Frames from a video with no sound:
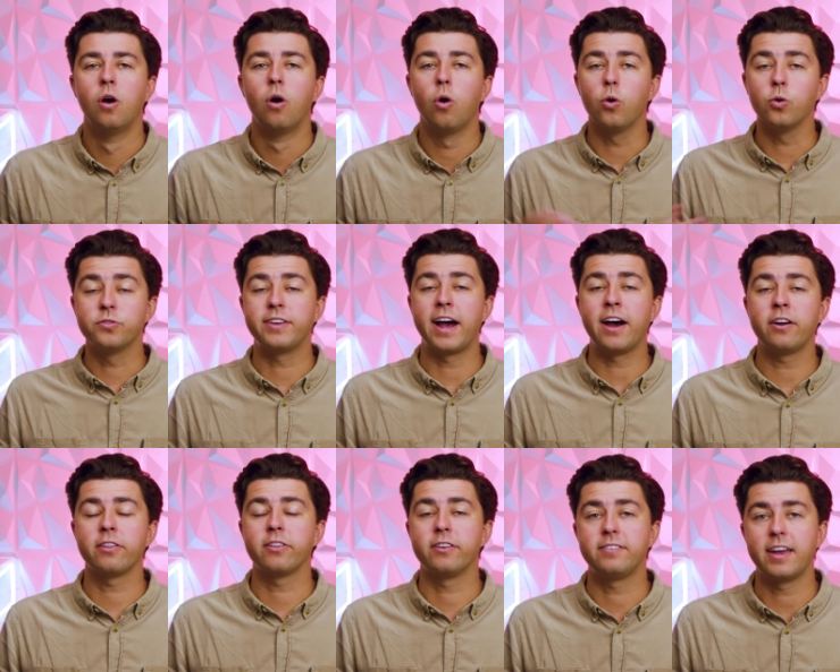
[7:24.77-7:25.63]
hold down
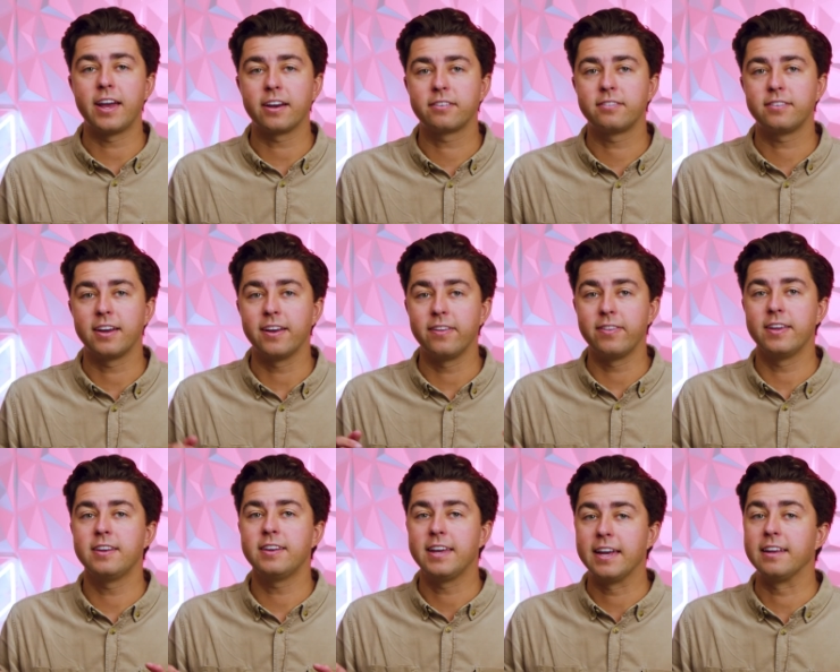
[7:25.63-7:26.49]
on the text, and
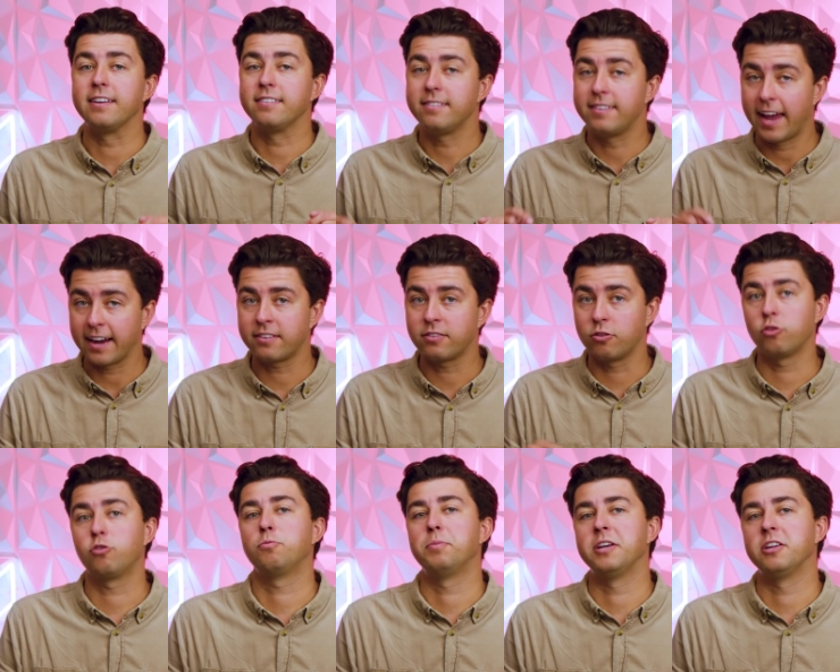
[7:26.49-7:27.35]
then hit text to
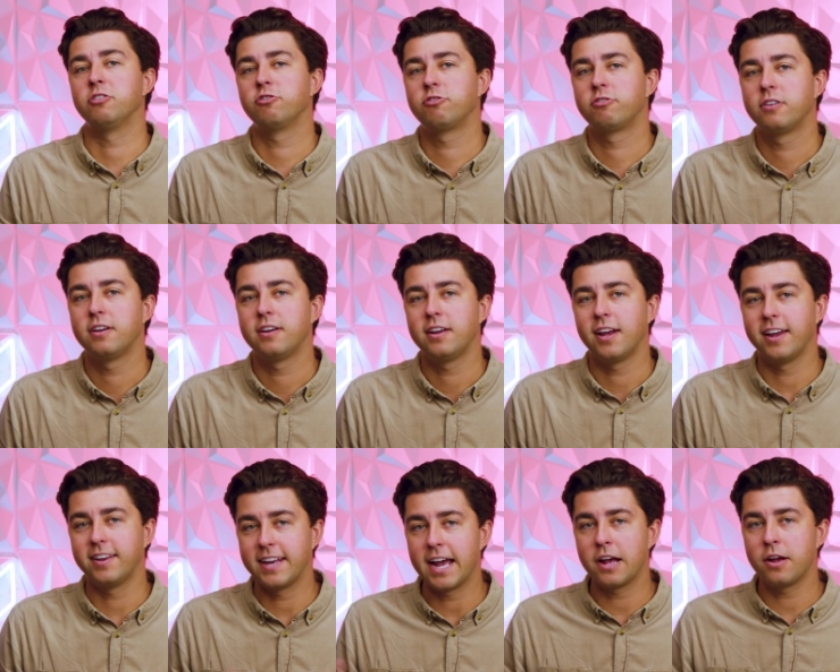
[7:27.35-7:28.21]
speech.
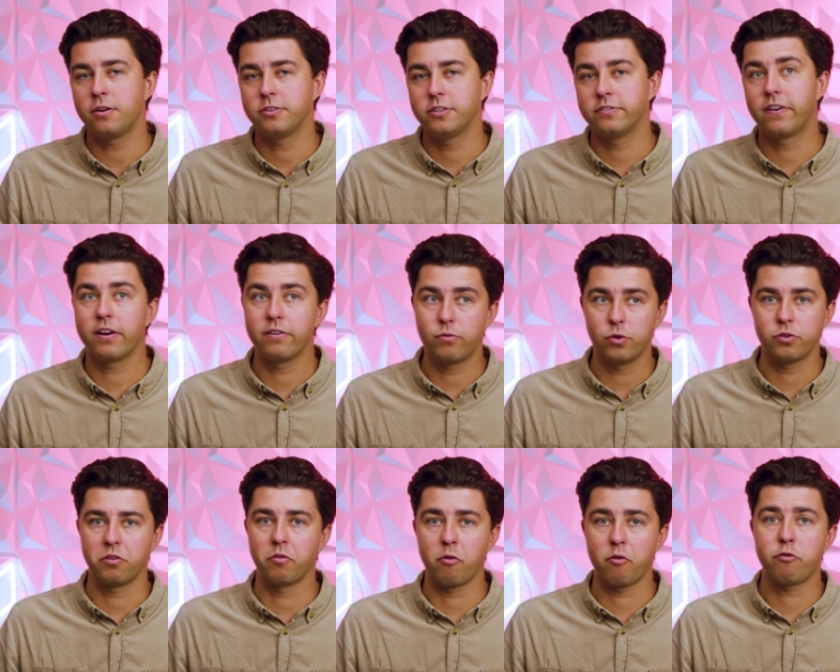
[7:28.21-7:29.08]
And now you've got a
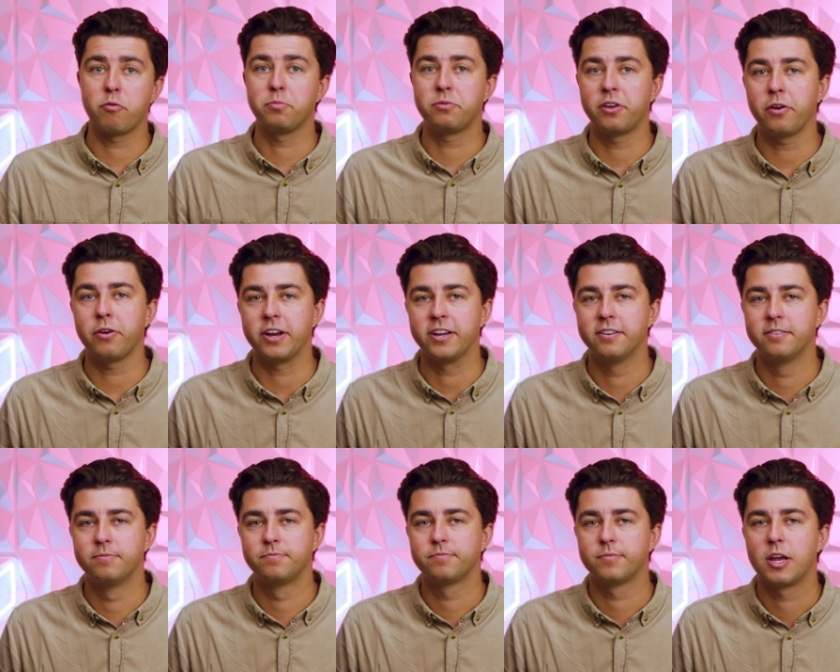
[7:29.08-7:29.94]
voiceover from Siri.
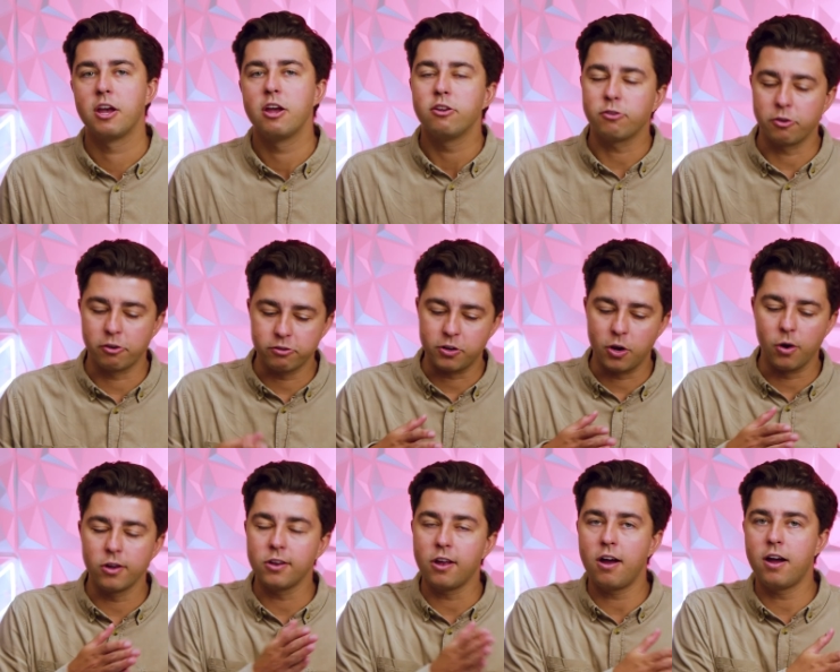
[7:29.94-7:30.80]
So just
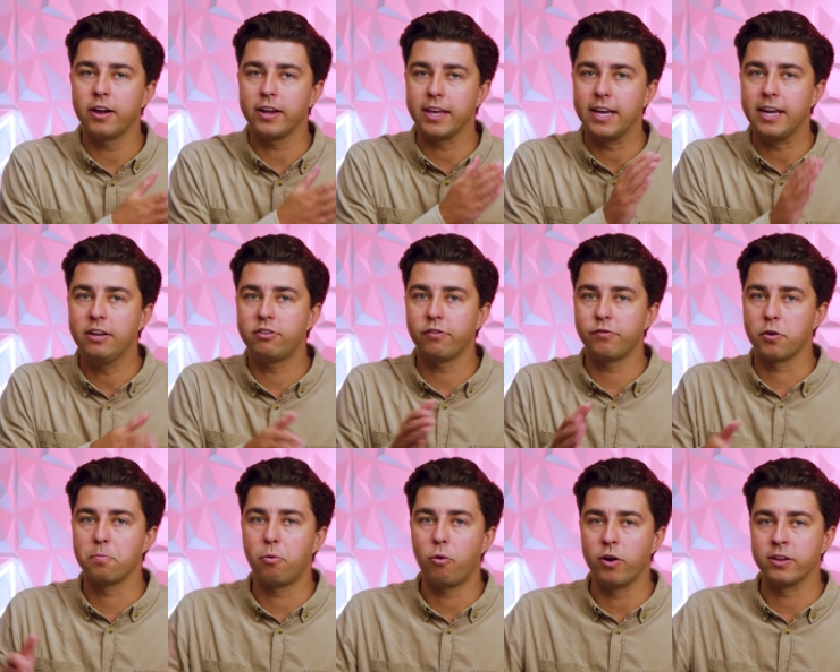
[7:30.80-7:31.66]
go along each of
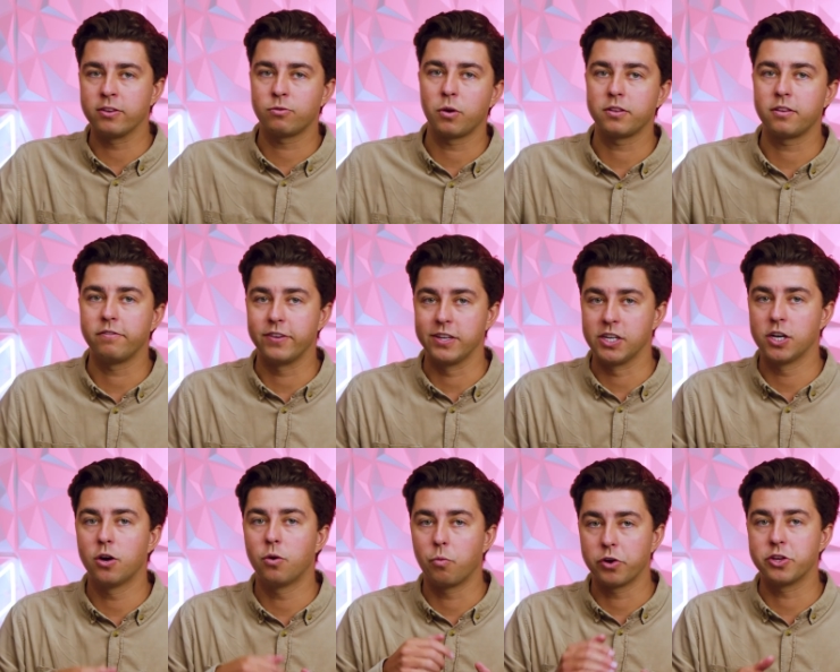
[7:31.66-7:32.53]
your points throughout the
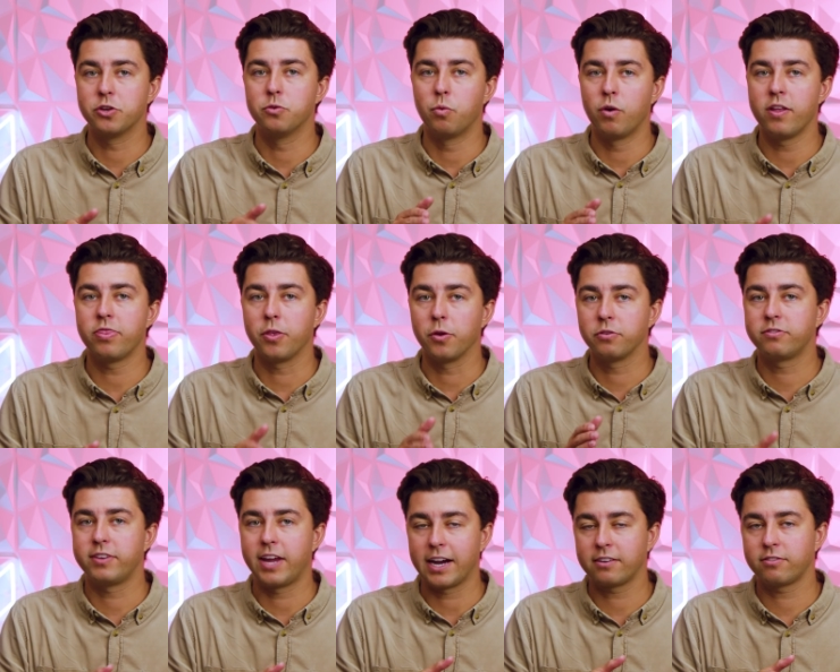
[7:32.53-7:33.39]
video where you want those
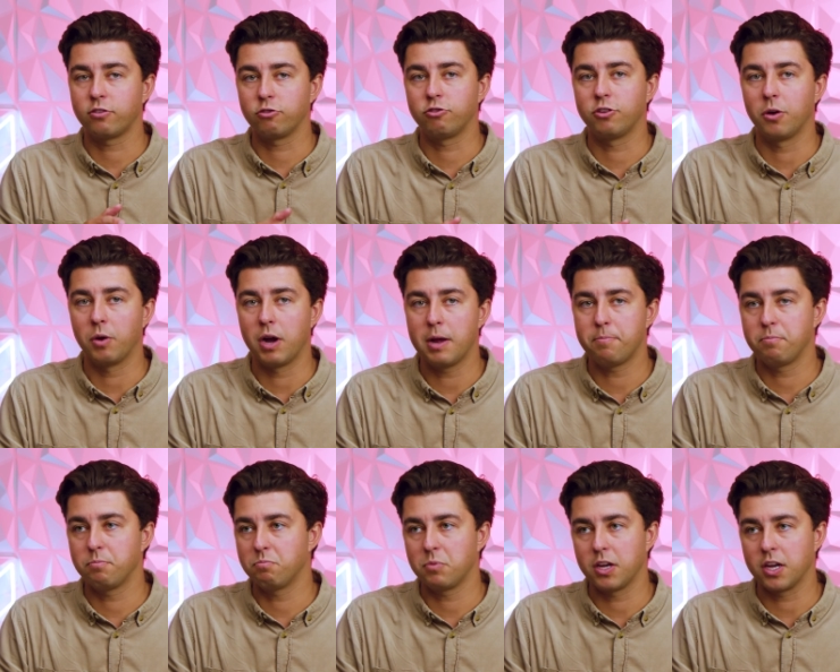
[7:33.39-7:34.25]
texts to show
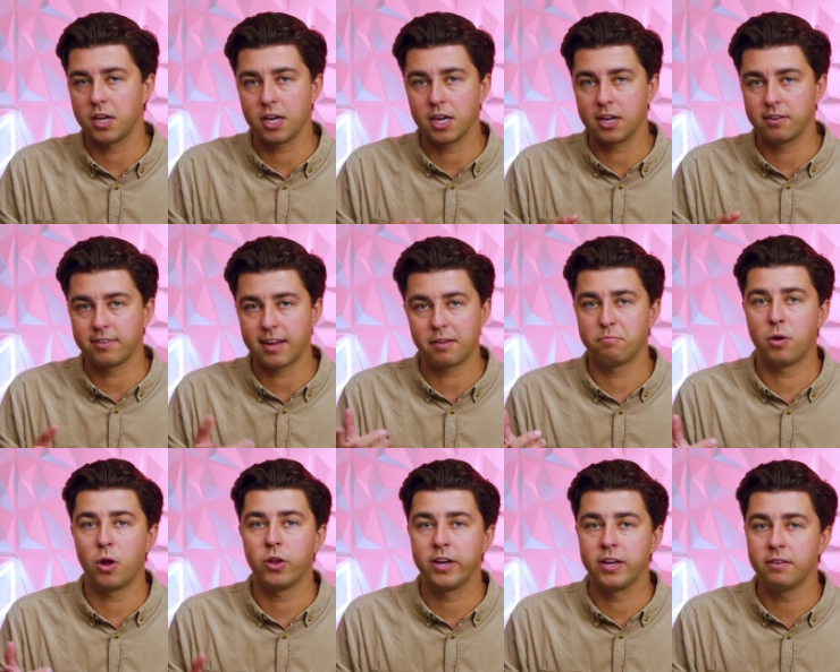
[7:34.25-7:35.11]
up and type them
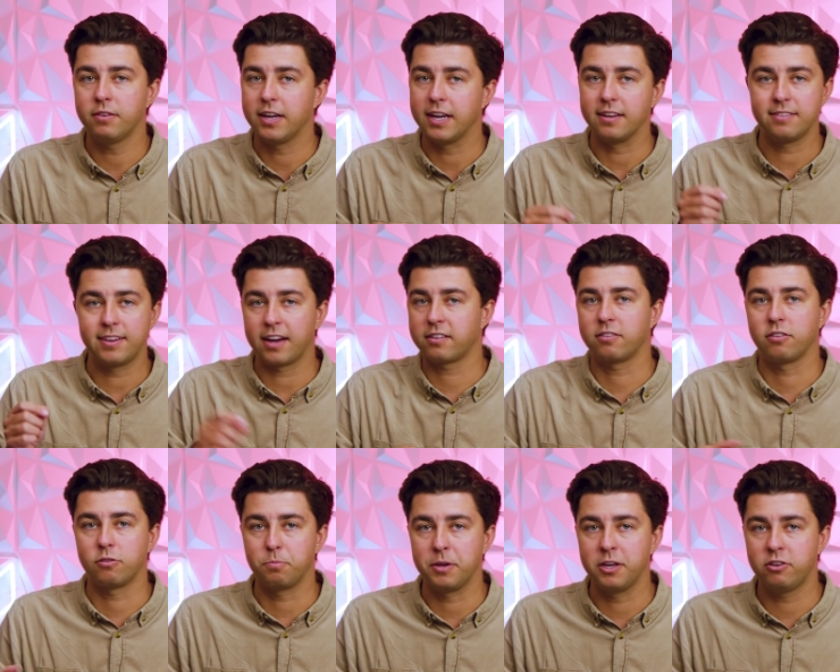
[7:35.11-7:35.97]
all in, hit text to
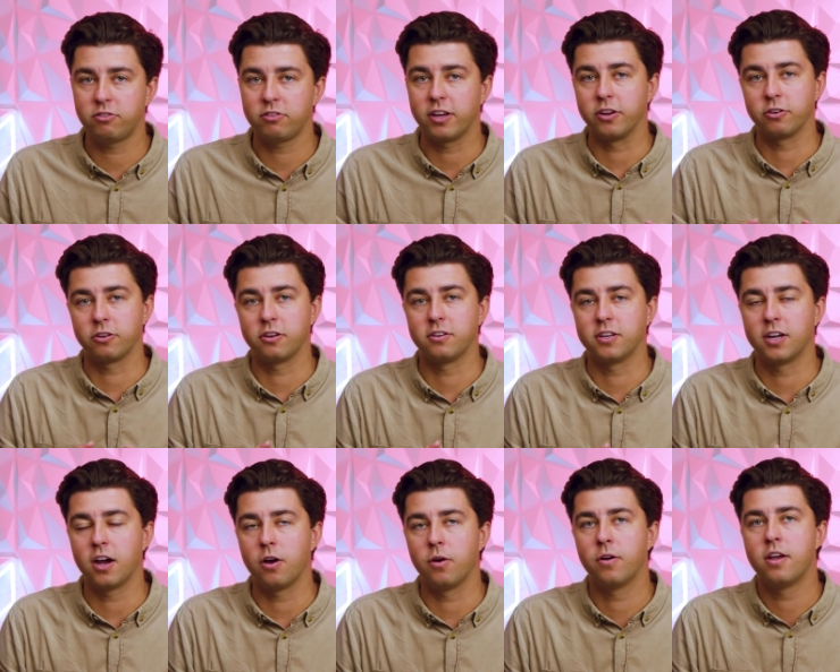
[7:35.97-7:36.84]
speech, and you're good to
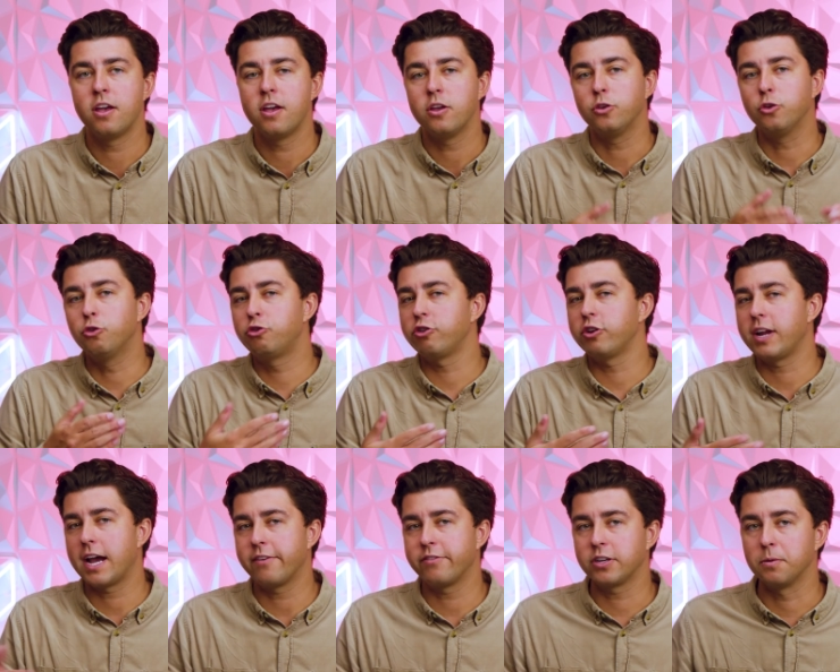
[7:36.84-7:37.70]
go. You should
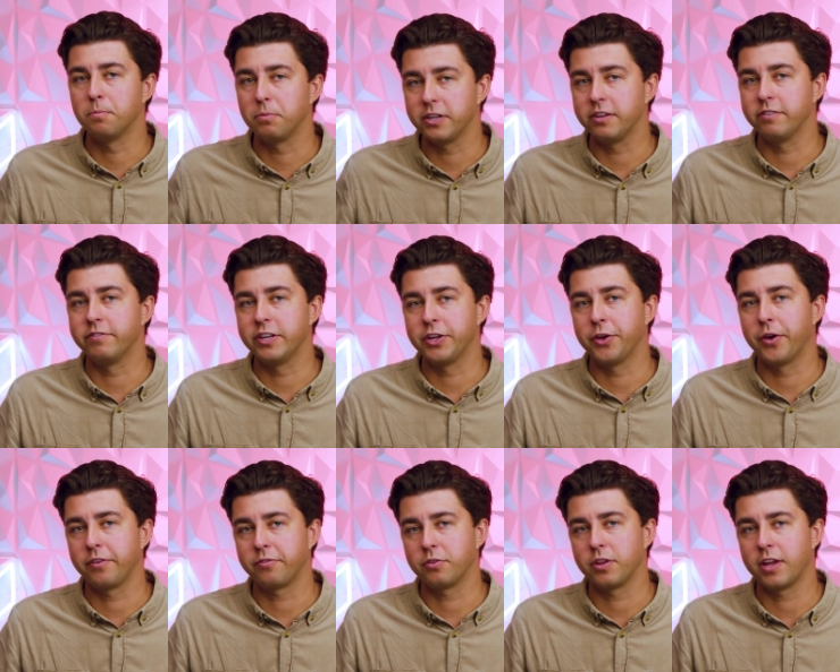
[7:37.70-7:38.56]
have a completed video after